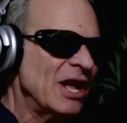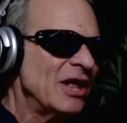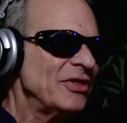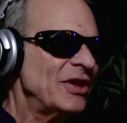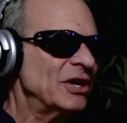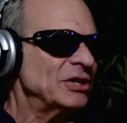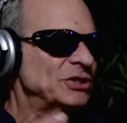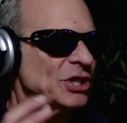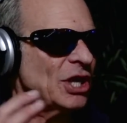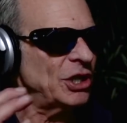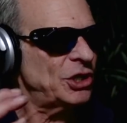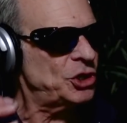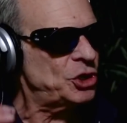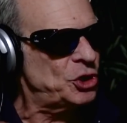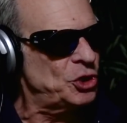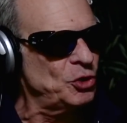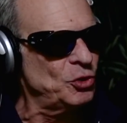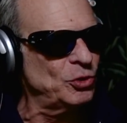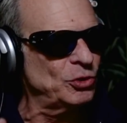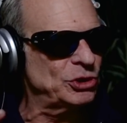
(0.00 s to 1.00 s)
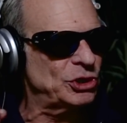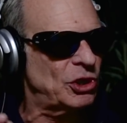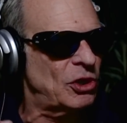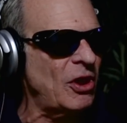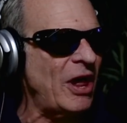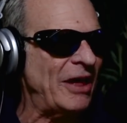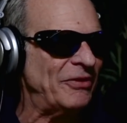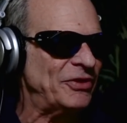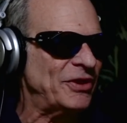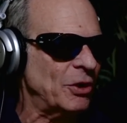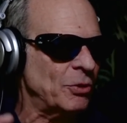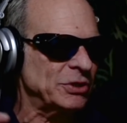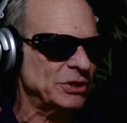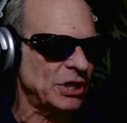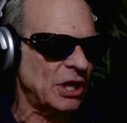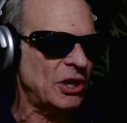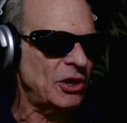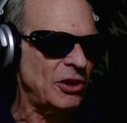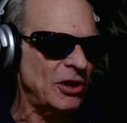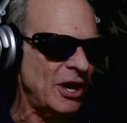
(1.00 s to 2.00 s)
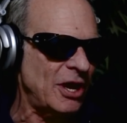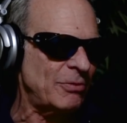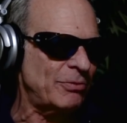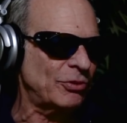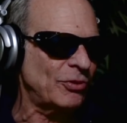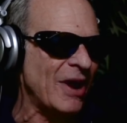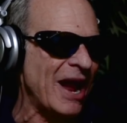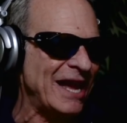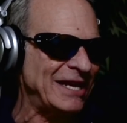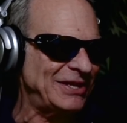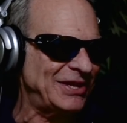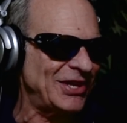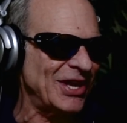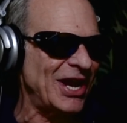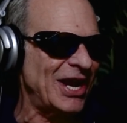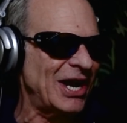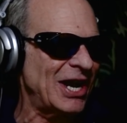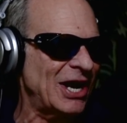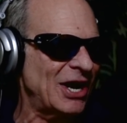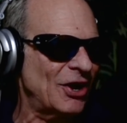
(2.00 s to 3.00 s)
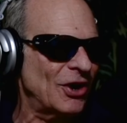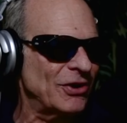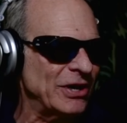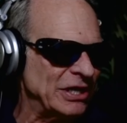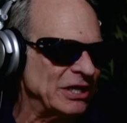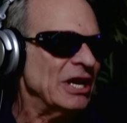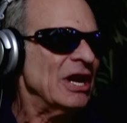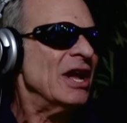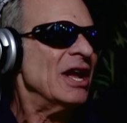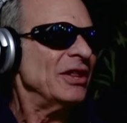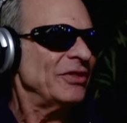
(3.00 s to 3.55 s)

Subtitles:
There's a huge glut. There was a club right there and